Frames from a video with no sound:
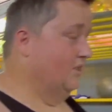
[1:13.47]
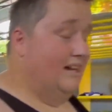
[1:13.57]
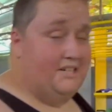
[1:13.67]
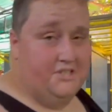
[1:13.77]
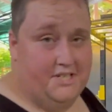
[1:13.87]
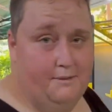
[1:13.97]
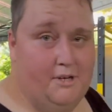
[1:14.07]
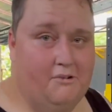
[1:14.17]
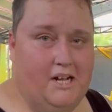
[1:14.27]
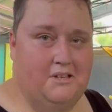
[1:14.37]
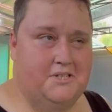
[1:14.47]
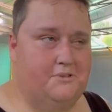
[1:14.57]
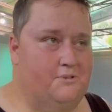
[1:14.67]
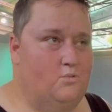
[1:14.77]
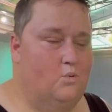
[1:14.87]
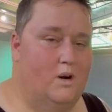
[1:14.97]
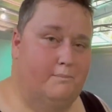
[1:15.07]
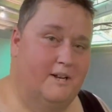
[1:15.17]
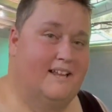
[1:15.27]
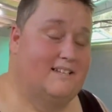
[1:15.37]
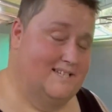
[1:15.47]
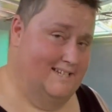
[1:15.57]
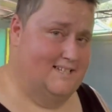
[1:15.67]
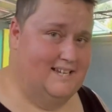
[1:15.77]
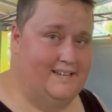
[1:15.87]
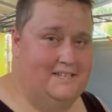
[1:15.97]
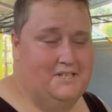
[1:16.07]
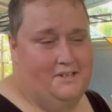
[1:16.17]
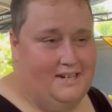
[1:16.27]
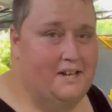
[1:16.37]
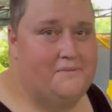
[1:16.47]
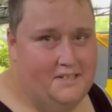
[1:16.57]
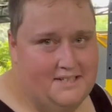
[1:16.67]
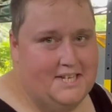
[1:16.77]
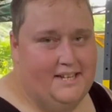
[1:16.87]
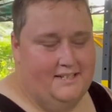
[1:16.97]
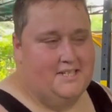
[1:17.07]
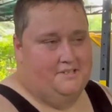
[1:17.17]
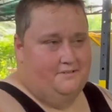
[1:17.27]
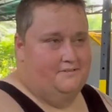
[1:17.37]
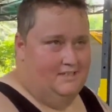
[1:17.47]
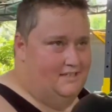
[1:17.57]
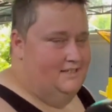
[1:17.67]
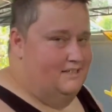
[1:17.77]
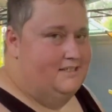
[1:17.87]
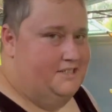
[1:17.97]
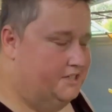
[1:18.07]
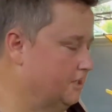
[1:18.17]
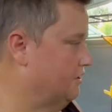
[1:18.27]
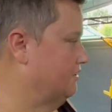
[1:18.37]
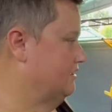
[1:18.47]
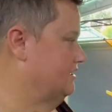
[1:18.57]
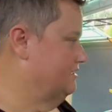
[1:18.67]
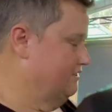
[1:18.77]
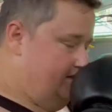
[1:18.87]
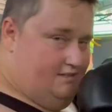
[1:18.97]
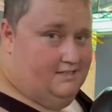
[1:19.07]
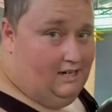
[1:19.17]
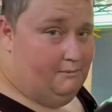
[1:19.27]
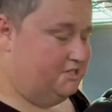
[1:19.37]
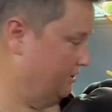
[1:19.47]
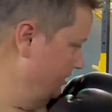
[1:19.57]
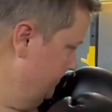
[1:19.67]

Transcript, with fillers: So I actually set my rounds to 1 minute and 10 seconds so that I have 10 seconds to go. Timer